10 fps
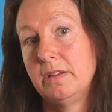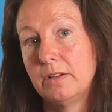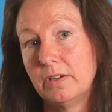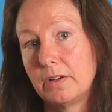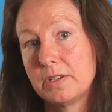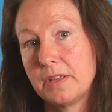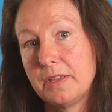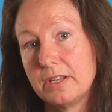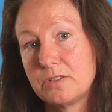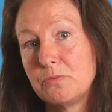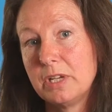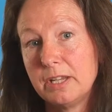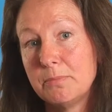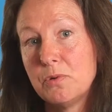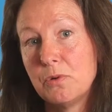Because I think it's
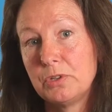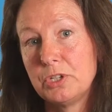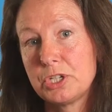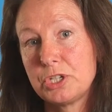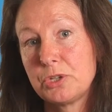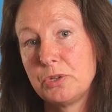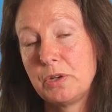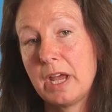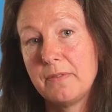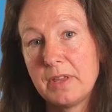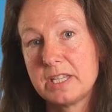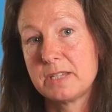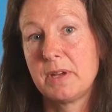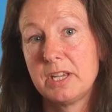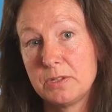really important to have that
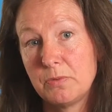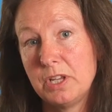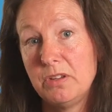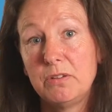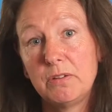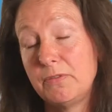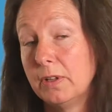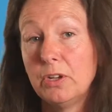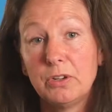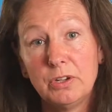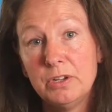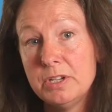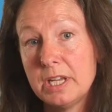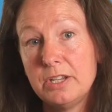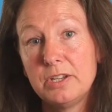space where you feel
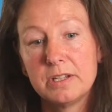heard and you